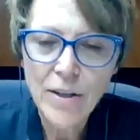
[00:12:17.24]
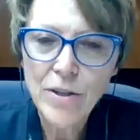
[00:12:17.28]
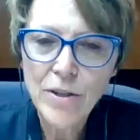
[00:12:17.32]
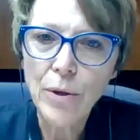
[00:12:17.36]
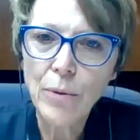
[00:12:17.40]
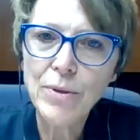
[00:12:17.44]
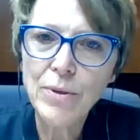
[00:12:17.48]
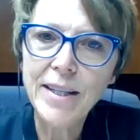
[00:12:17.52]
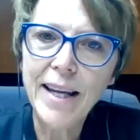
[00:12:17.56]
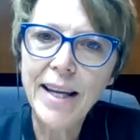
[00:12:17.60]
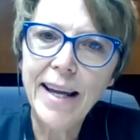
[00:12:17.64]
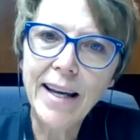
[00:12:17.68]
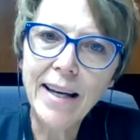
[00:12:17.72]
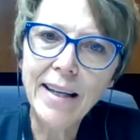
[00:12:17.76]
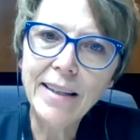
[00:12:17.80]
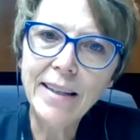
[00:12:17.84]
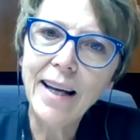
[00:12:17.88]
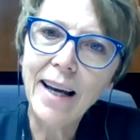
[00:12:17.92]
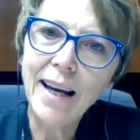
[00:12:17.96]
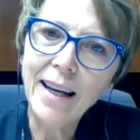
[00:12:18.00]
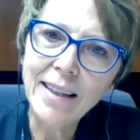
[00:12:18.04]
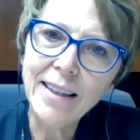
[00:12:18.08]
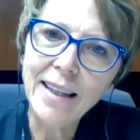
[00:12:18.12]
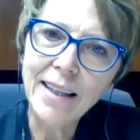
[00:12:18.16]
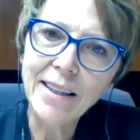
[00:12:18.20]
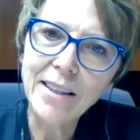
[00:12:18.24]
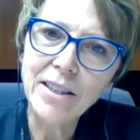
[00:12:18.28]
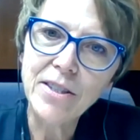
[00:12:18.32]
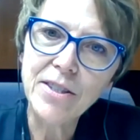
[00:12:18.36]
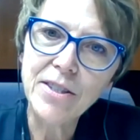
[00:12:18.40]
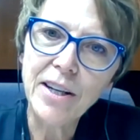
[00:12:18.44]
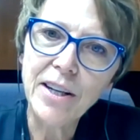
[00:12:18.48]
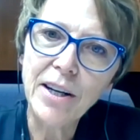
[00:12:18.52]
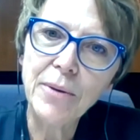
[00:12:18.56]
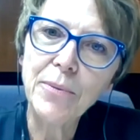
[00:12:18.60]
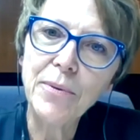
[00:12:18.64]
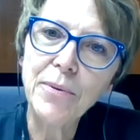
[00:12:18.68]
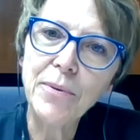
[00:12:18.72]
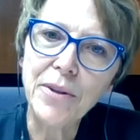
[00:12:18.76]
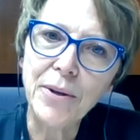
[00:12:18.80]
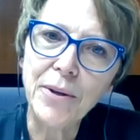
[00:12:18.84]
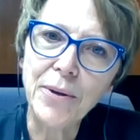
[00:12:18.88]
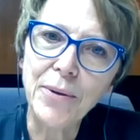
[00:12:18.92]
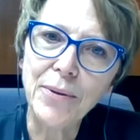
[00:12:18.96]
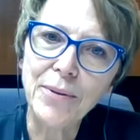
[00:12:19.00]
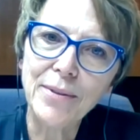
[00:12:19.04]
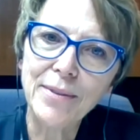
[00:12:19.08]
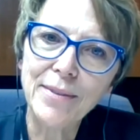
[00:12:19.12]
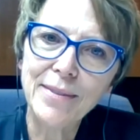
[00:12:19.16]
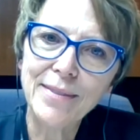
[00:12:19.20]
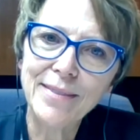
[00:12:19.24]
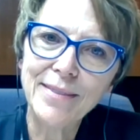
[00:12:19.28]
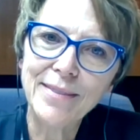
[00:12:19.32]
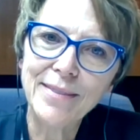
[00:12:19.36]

So Dan, I'd like to start with you.